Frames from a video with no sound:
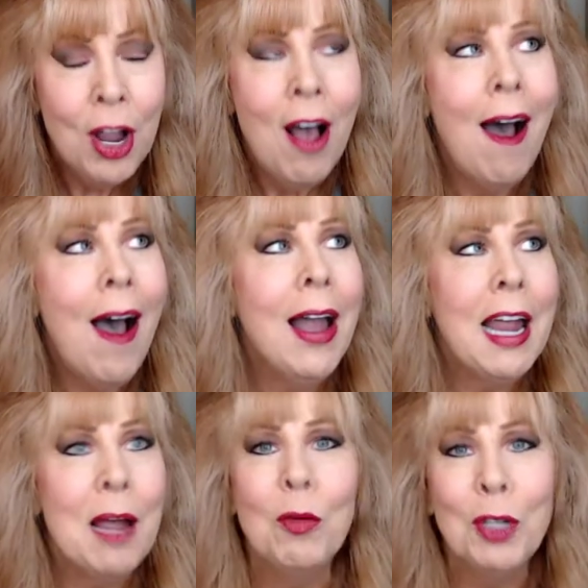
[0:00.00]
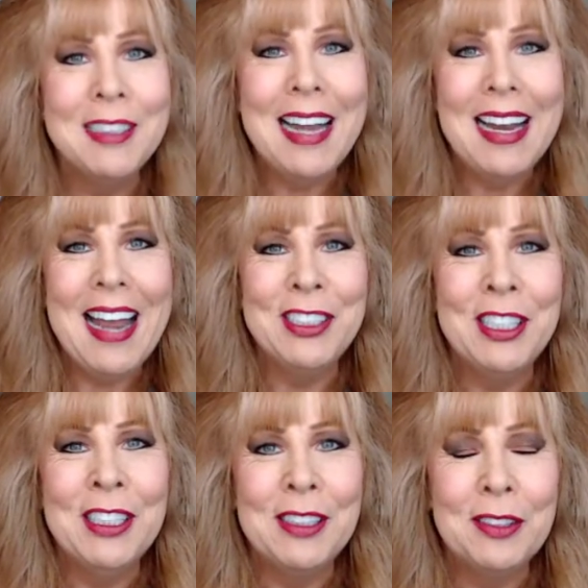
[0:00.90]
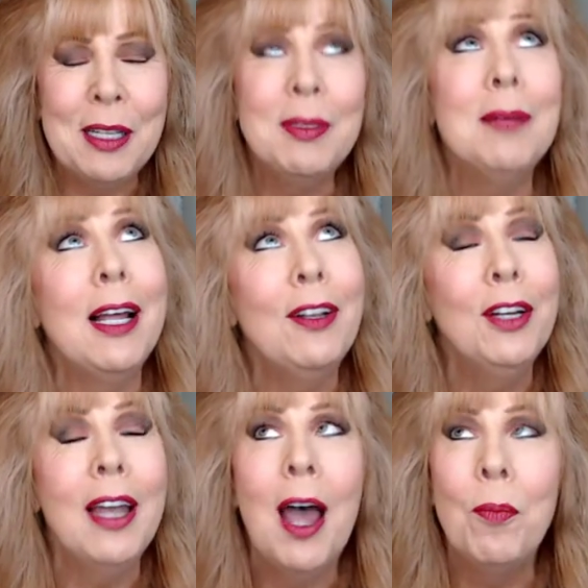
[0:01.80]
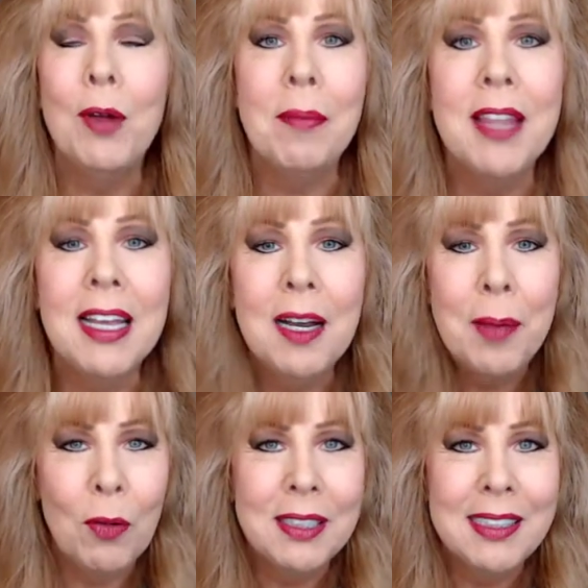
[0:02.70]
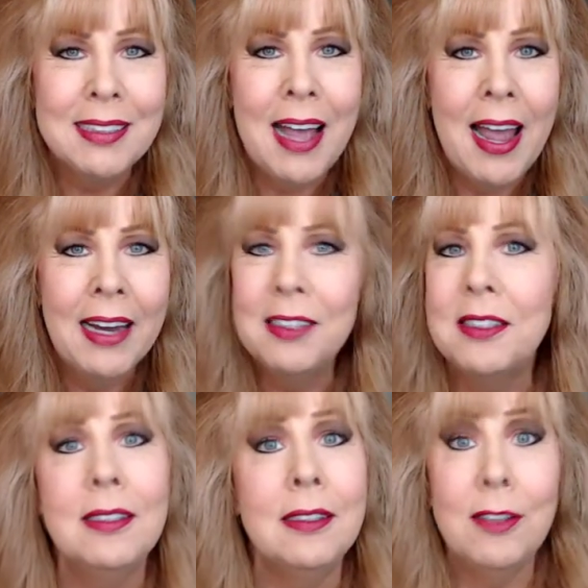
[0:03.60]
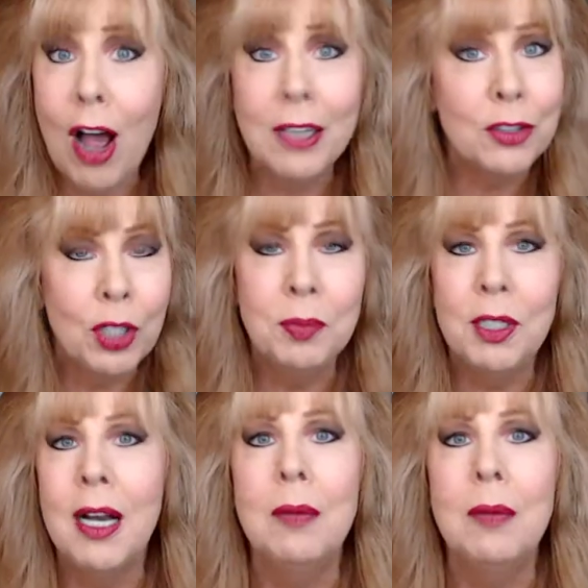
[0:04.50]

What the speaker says: I am a real estate agent. So sometimes I look up when I'm thinking about what to say, because this is not scripted.